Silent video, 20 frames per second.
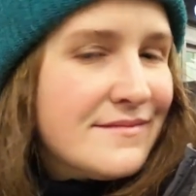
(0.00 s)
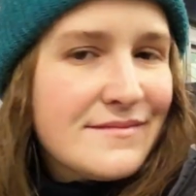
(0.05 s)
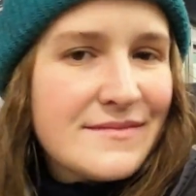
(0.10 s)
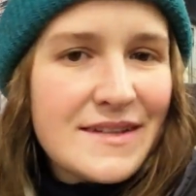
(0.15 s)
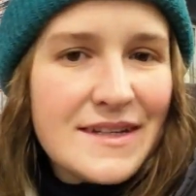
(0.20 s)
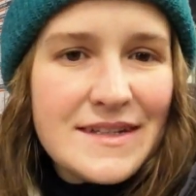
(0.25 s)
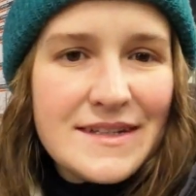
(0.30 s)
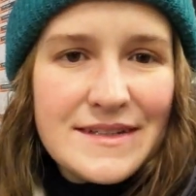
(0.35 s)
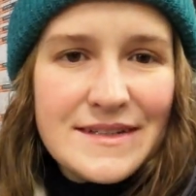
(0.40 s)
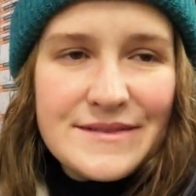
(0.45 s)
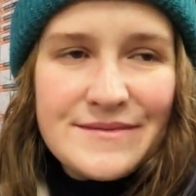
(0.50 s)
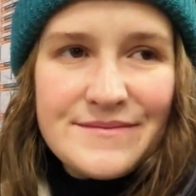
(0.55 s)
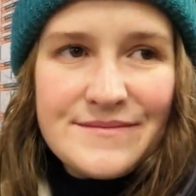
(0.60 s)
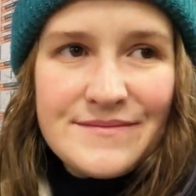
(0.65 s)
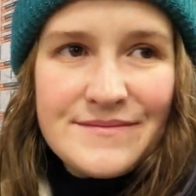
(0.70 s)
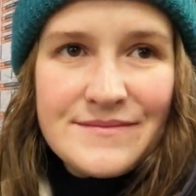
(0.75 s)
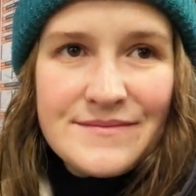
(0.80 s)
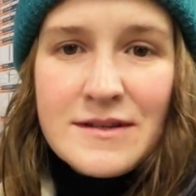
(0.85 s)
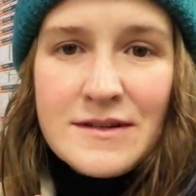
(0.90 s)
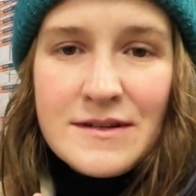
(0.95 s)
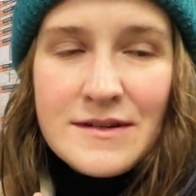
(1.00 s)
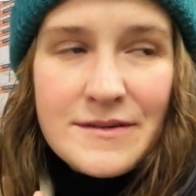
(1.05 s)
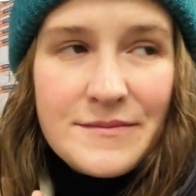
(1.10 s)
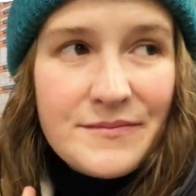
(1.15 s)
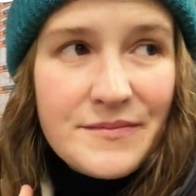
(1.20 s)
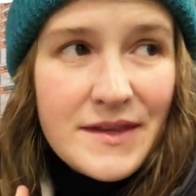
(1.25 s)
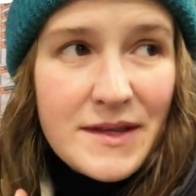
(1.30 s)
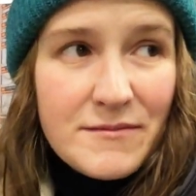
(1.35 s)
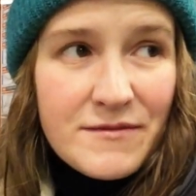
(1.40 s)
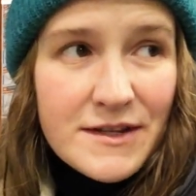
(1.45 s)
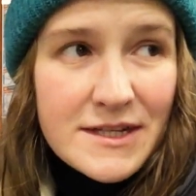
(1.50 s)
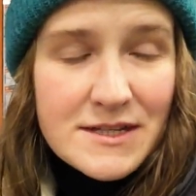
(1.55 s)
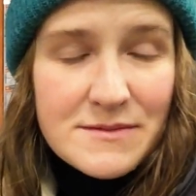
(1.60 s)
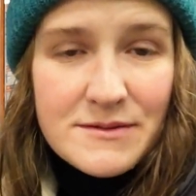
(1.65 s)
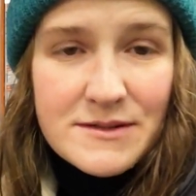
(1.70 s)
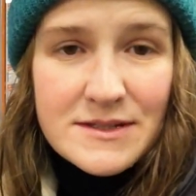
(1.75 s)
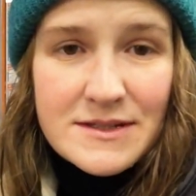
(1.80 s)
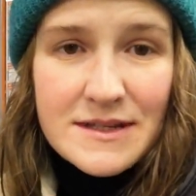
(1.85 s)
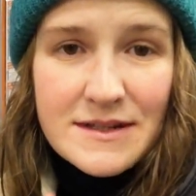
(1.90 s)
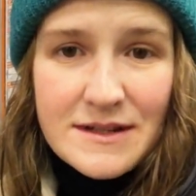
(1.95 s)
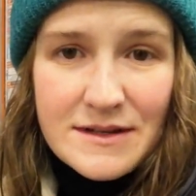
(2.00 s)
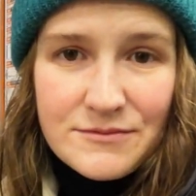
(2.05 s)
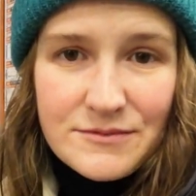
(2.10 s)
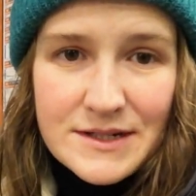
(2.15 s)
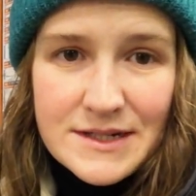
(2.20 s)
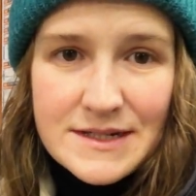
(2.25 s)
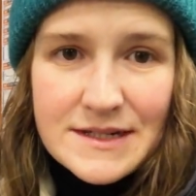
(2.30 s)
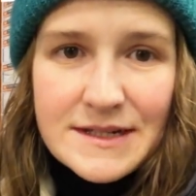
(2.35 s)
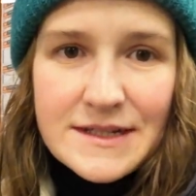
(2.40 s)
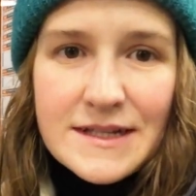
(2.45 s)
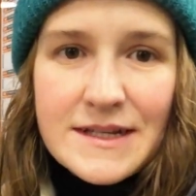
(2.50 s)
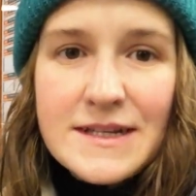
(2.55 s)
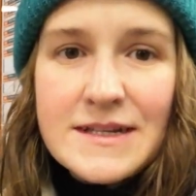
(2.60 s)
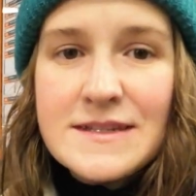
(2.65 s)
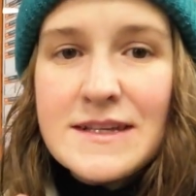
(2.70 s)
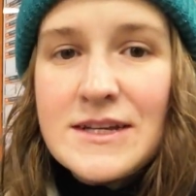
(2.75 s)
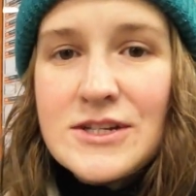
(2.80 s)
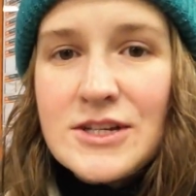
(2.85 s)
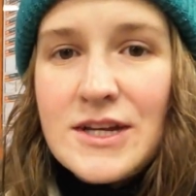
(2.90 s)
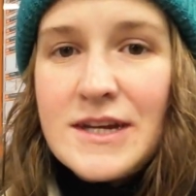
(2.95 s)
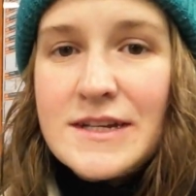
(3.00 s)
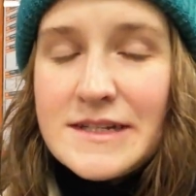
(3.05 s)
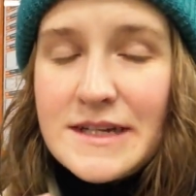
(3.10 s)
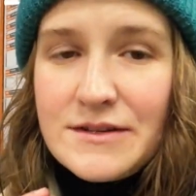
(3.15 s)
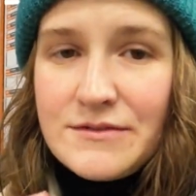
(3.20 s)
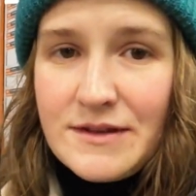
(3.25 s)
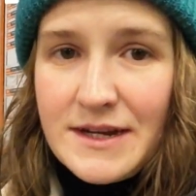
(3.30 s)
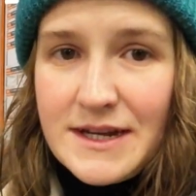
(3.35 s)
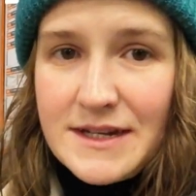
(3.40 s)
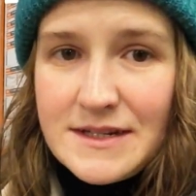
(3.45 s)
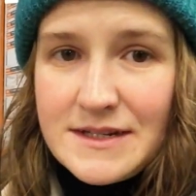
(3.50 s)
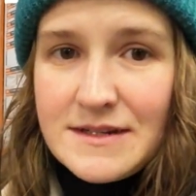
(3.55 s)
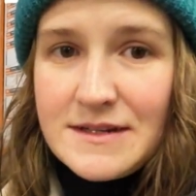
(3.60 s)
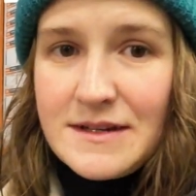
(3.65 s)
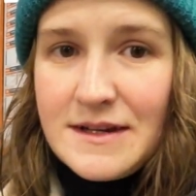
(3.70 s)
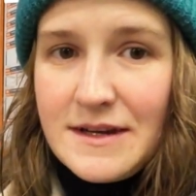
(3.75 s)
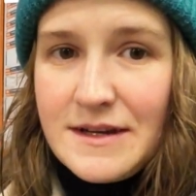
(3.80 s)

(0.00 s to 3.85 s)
Yeah, the Flixbus that we're taking is actually a direct.